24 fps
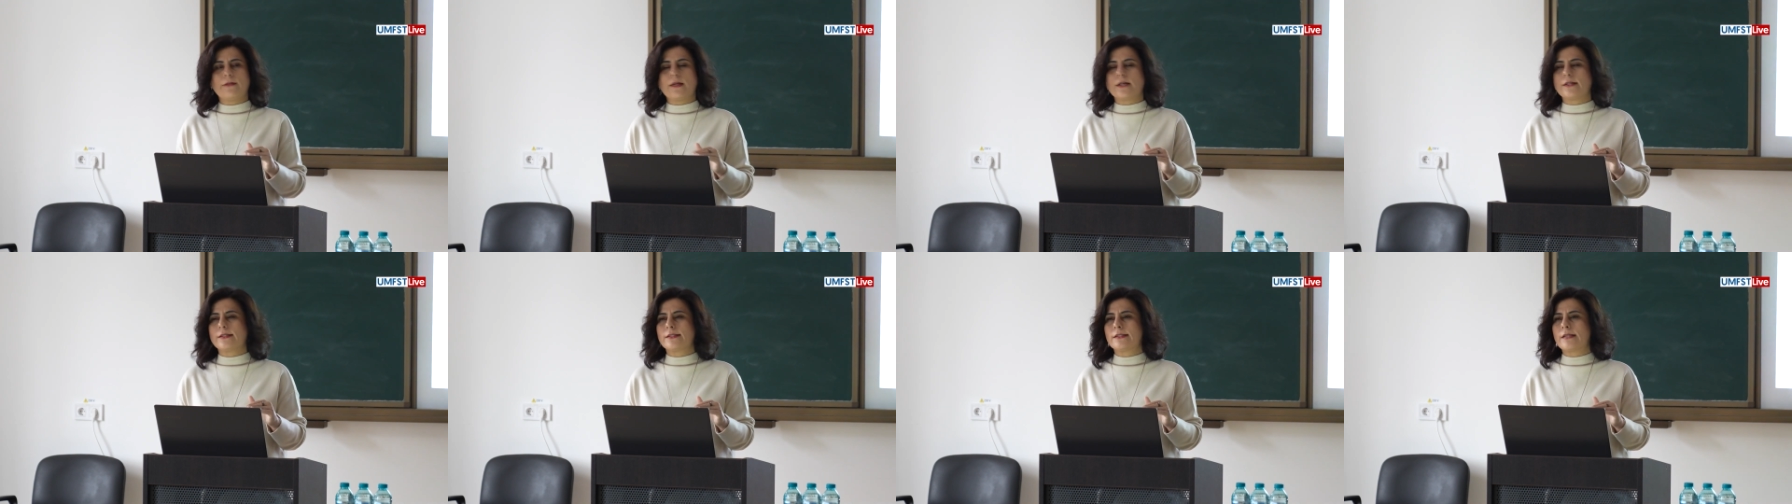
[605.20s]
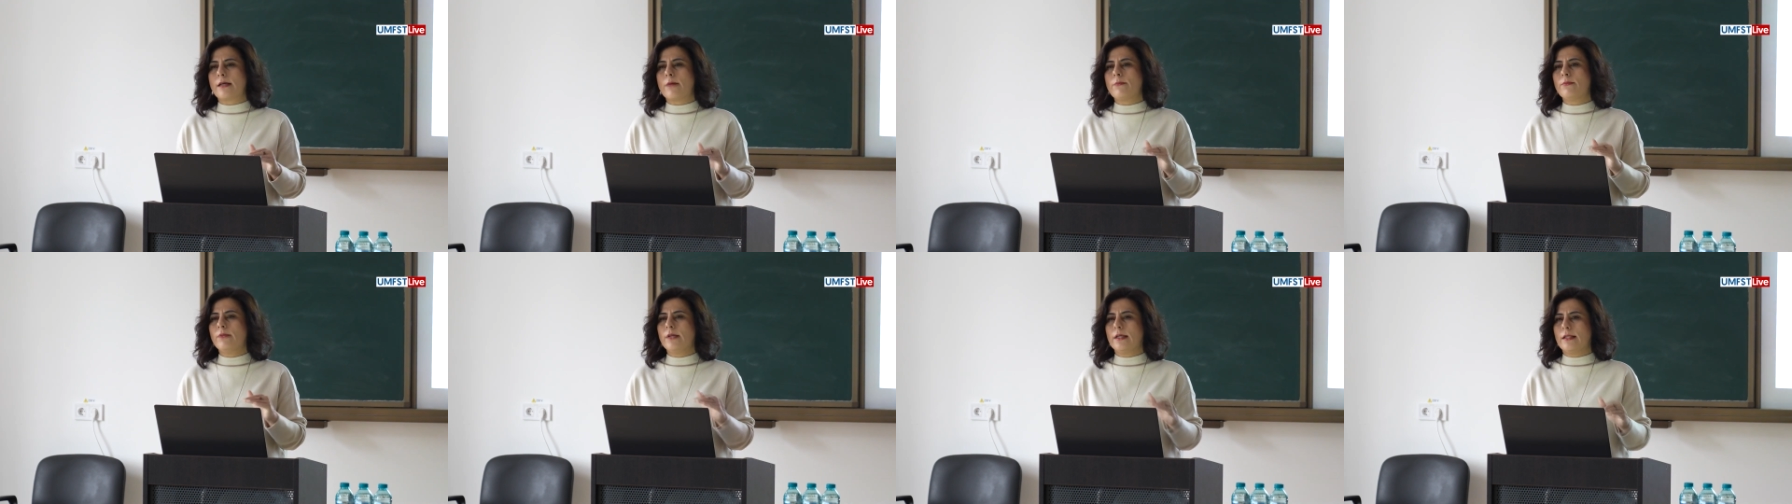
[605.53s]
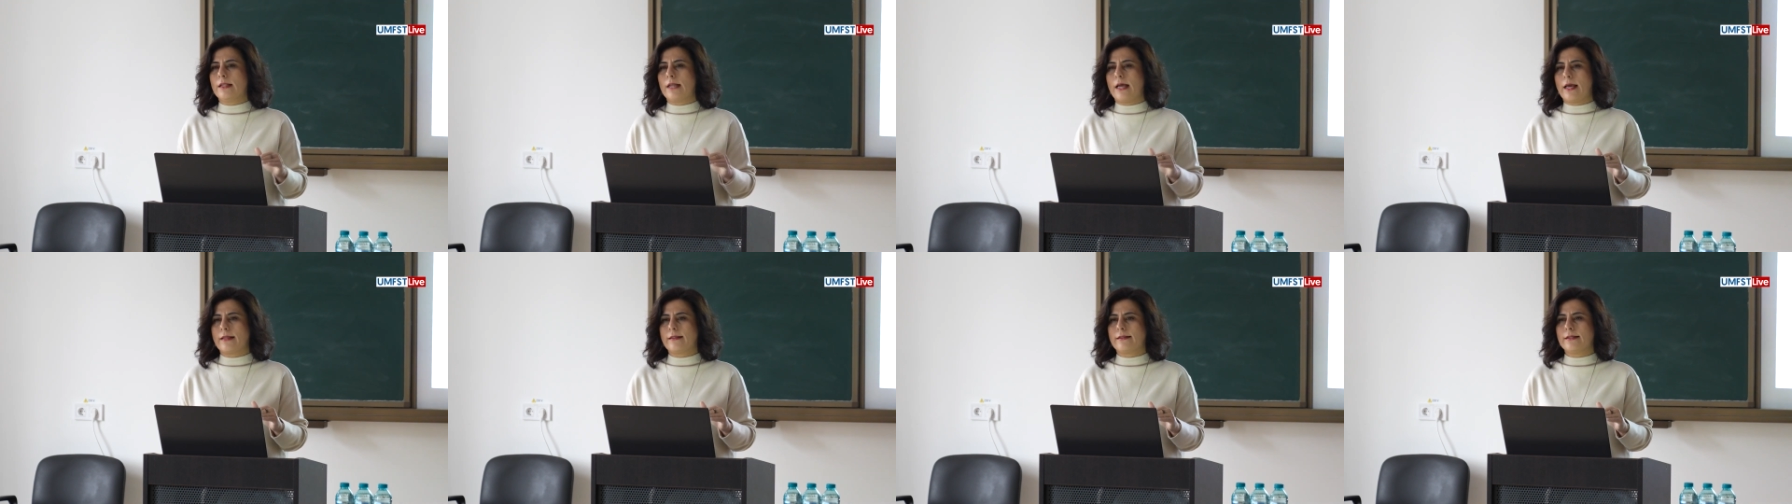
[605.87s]
there's something
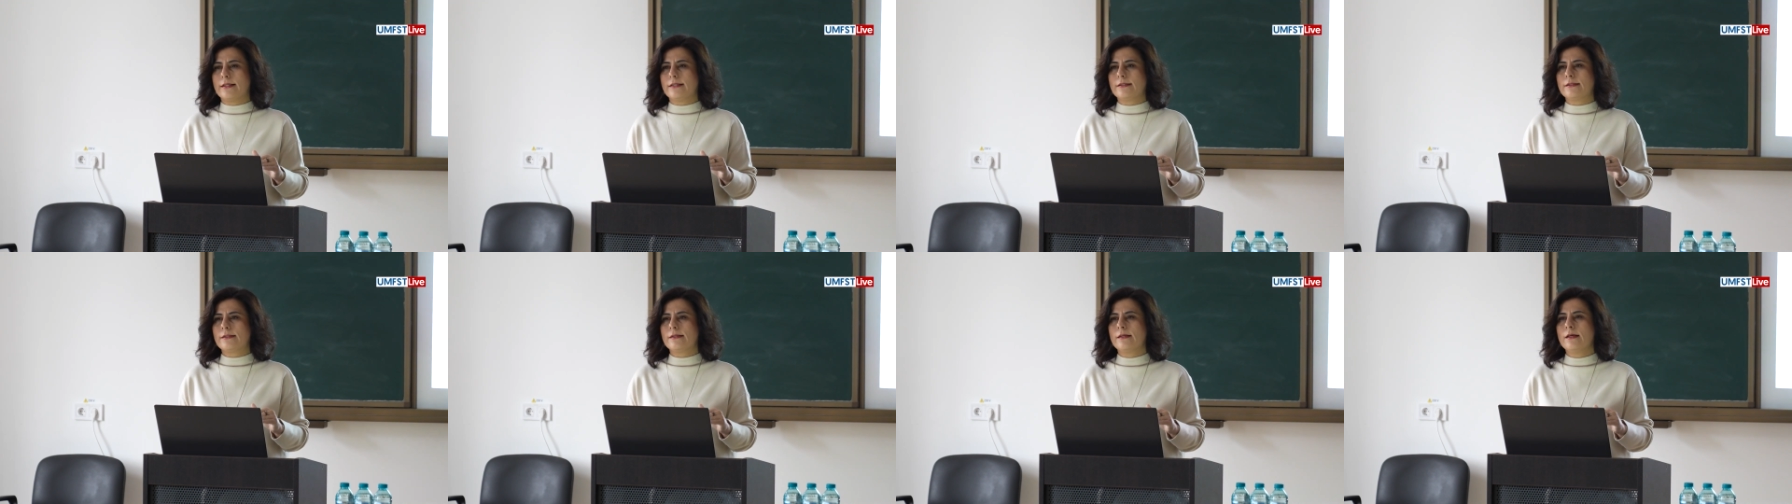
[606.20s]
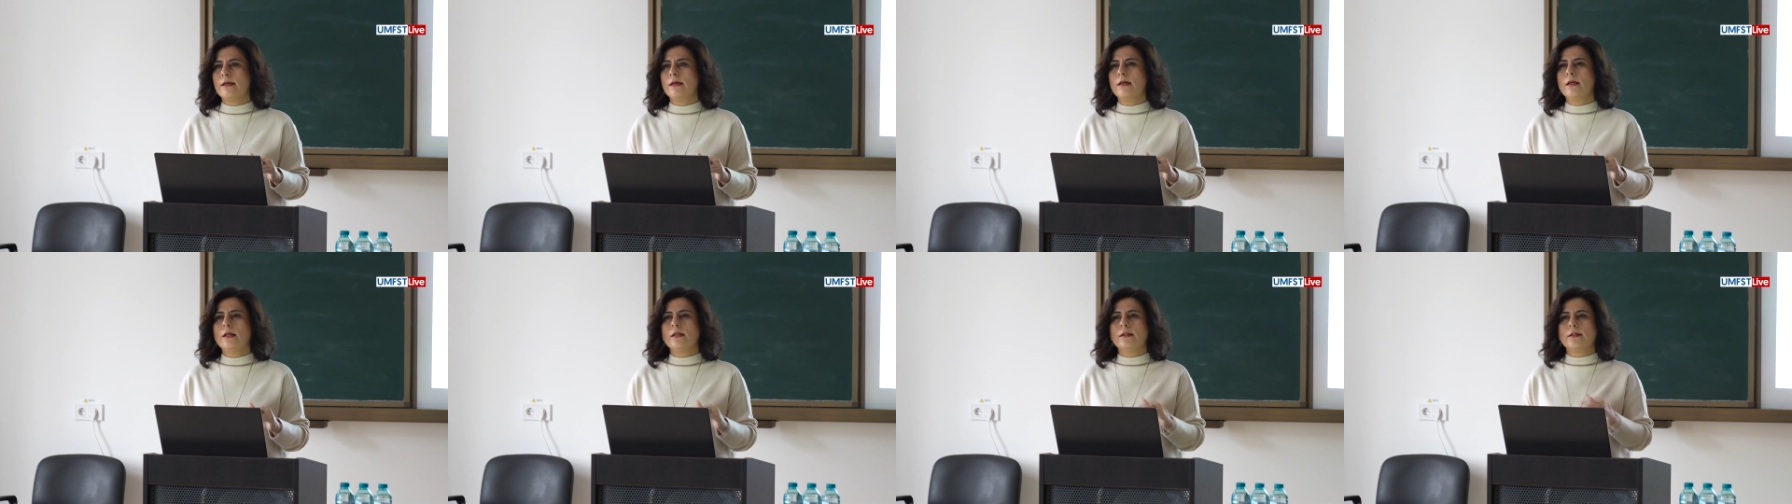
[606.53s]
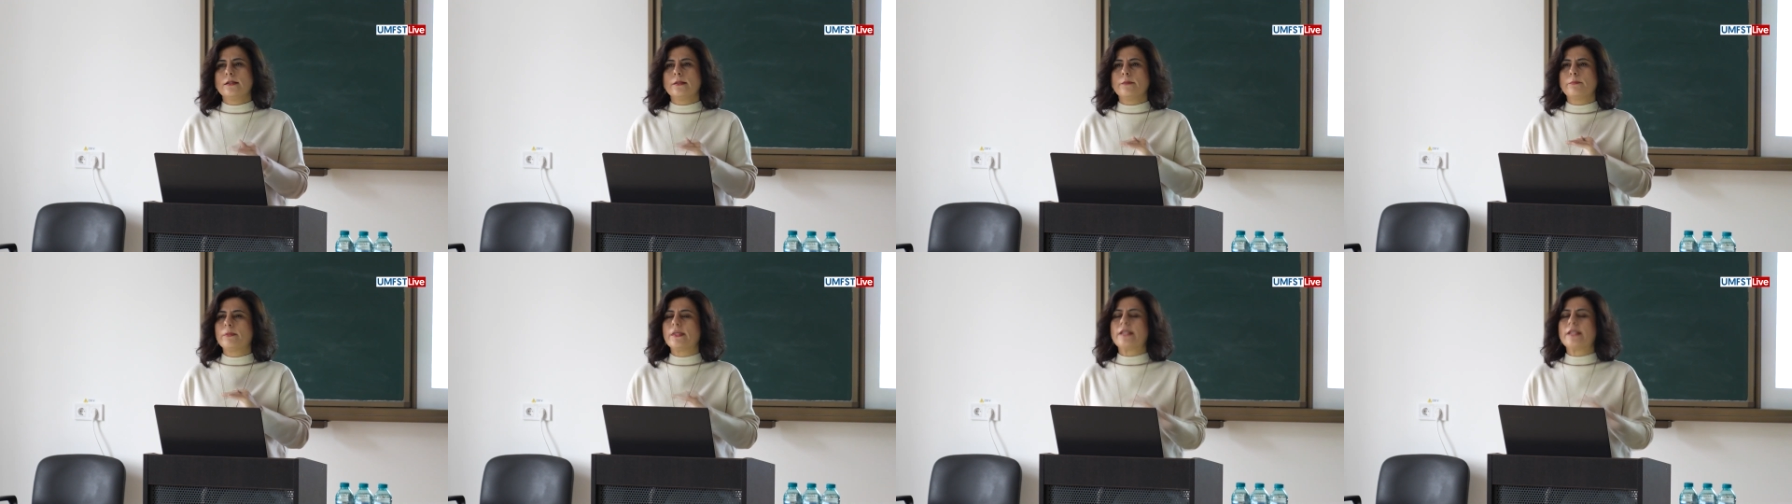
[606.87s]
like this, the